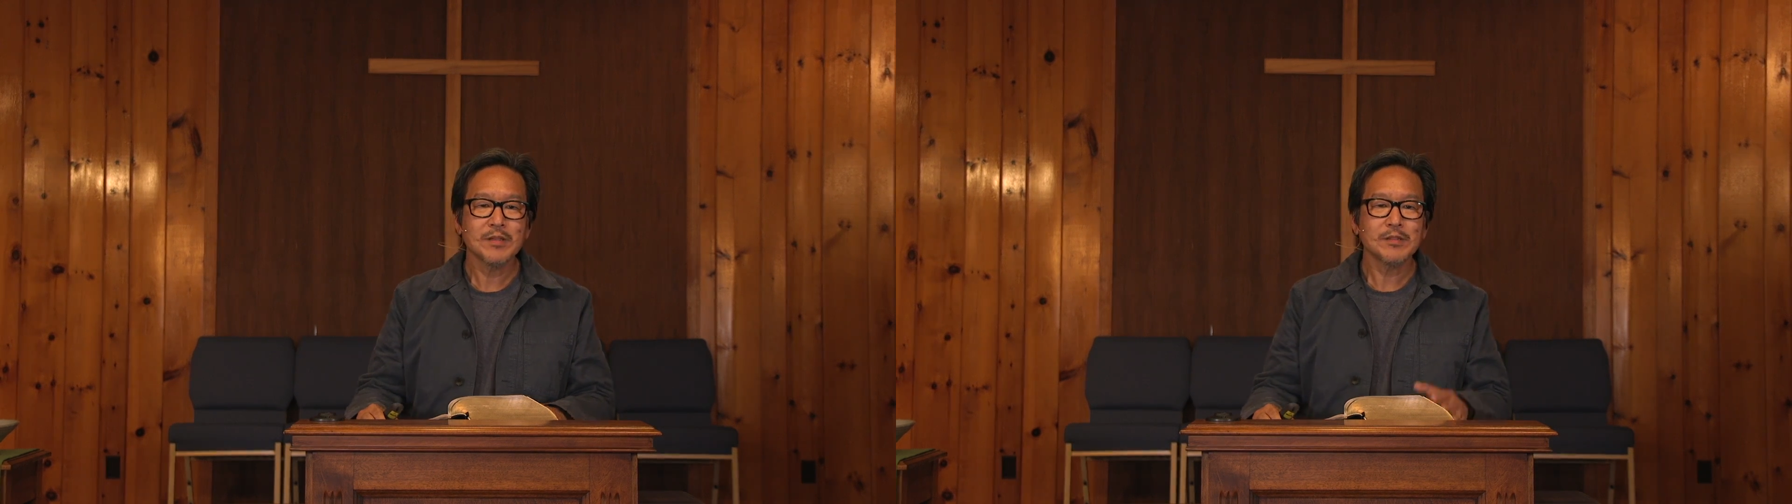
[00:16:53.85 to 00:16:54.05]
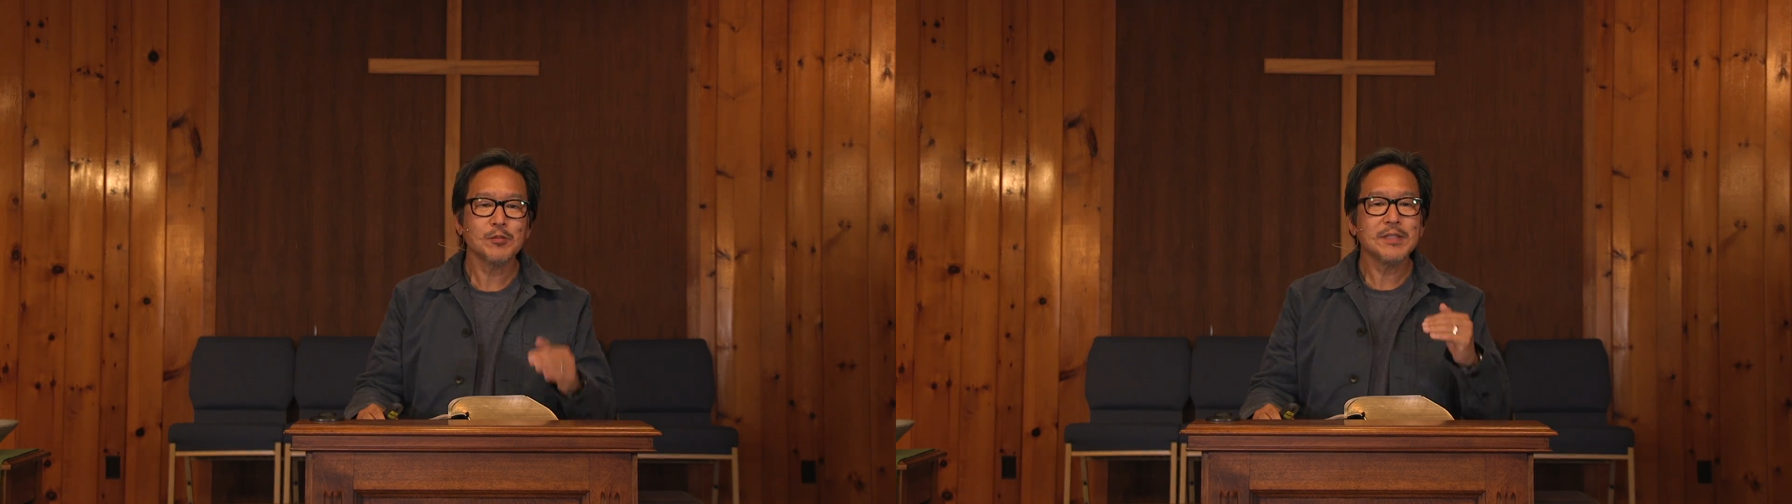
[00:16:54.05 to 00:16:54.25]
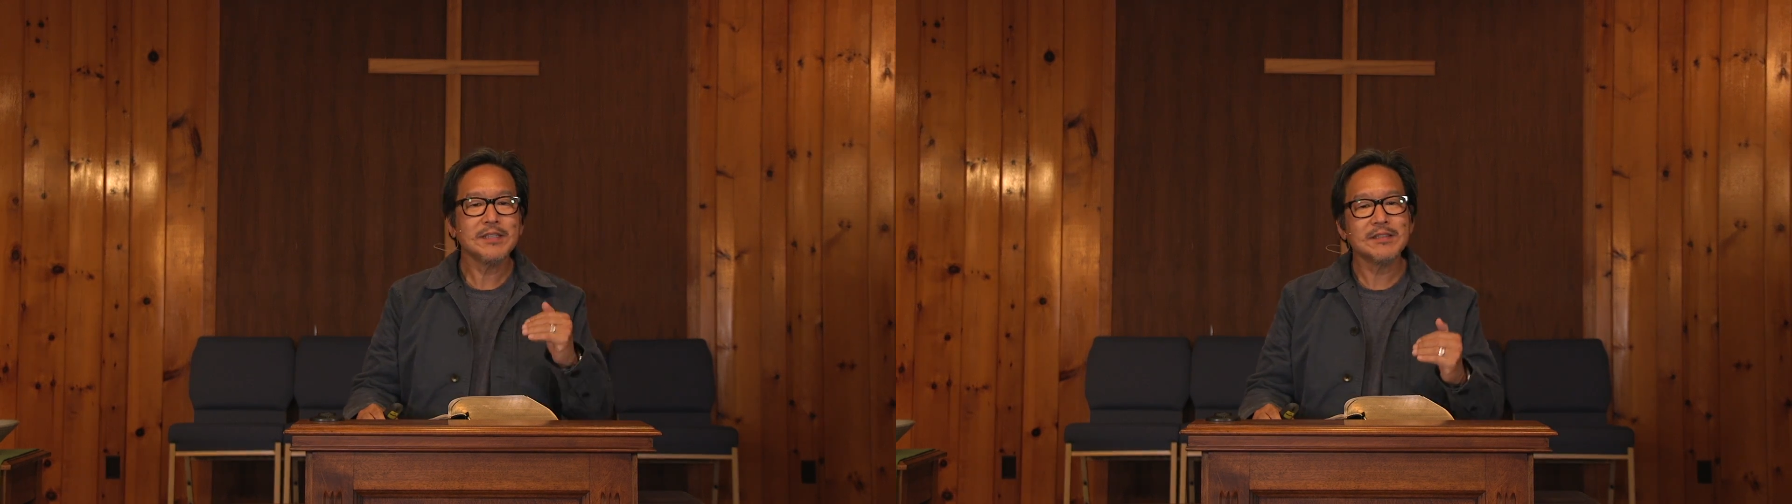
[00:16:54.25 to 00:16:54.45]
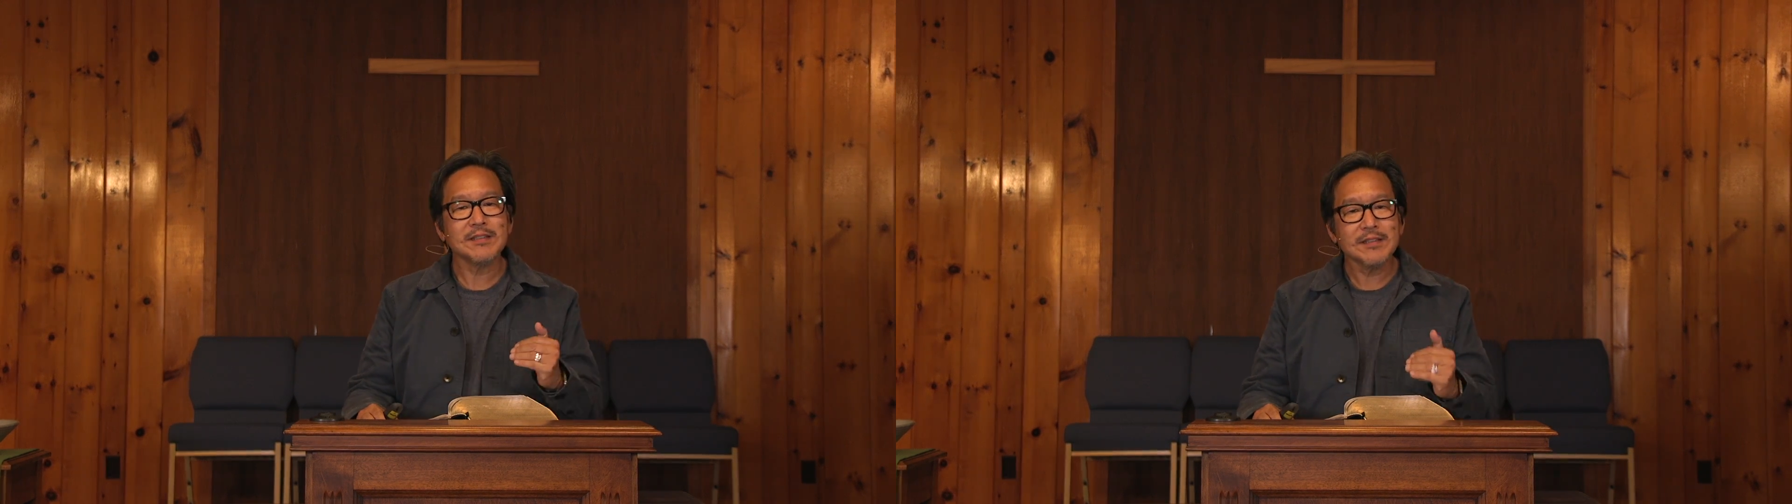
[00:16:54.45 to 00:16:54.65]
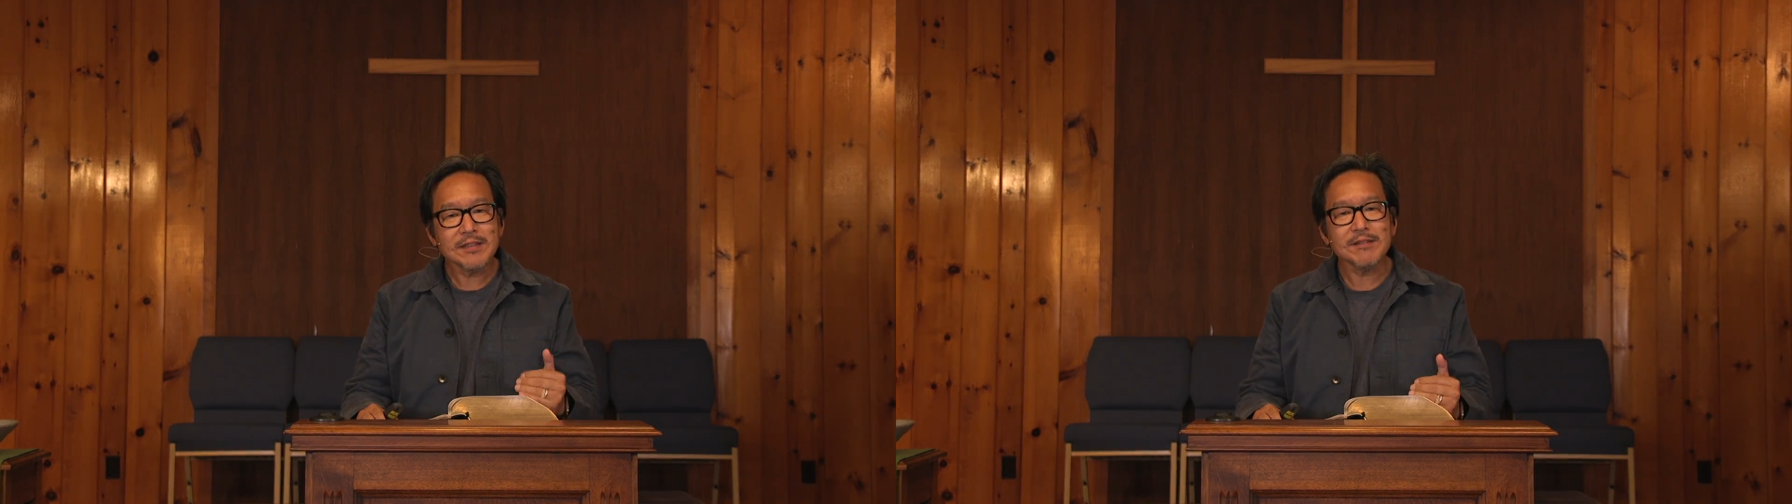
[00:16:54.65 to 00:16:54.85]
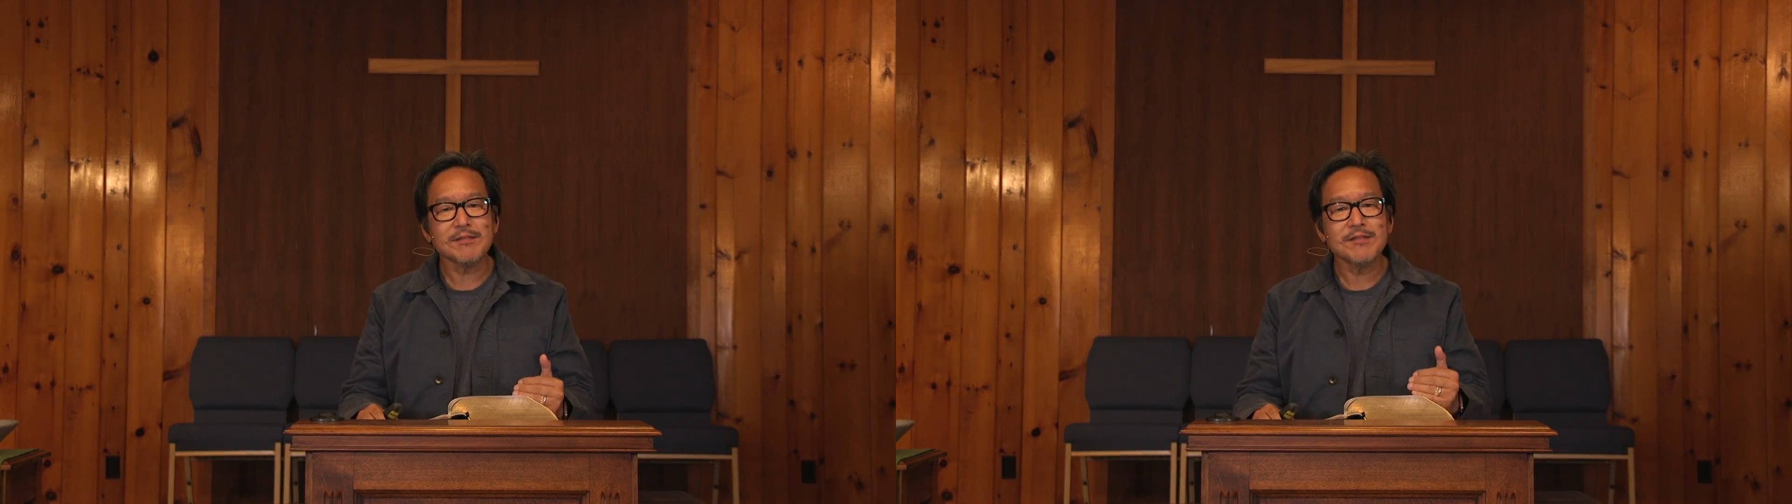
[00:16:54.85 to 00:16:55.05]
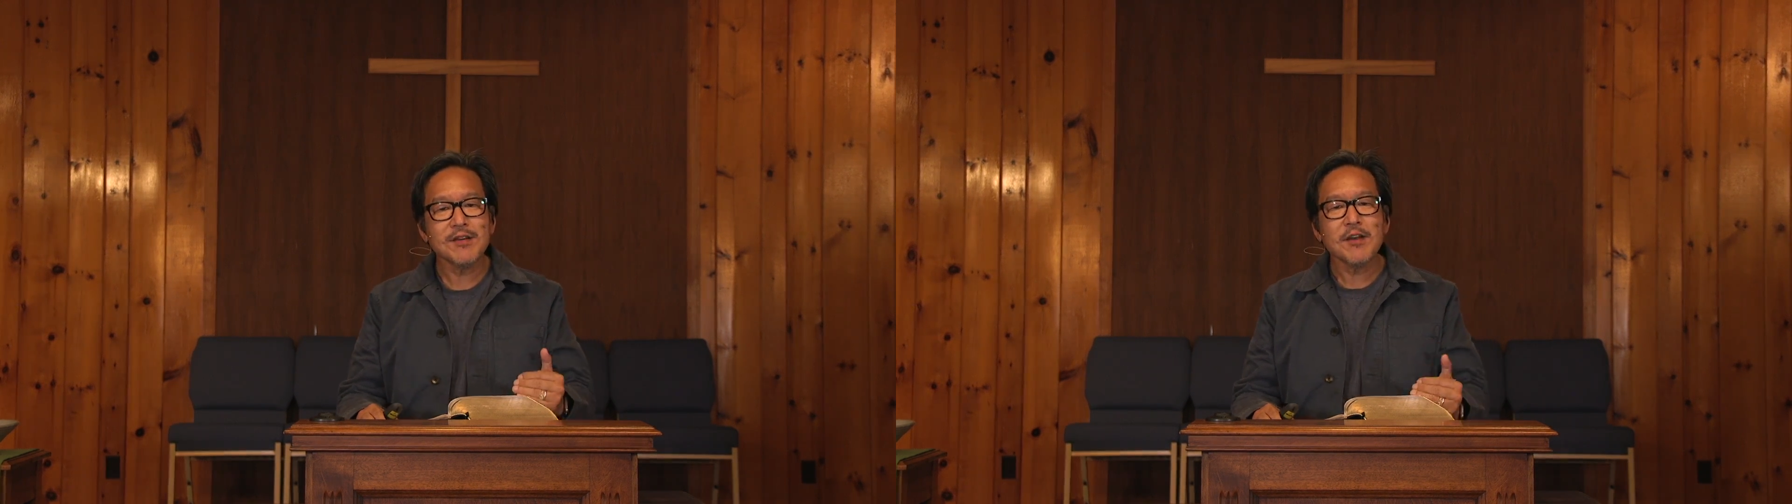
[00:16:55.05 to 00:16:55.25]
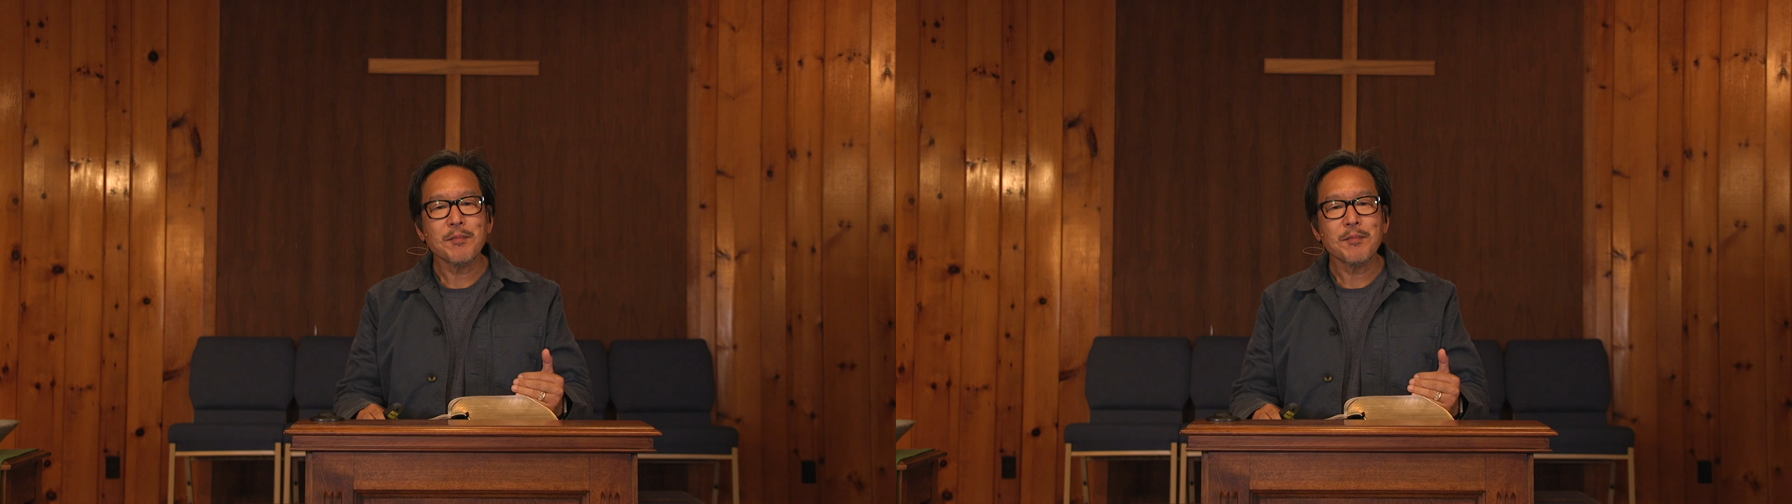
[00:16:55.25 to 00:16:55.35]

So we need to live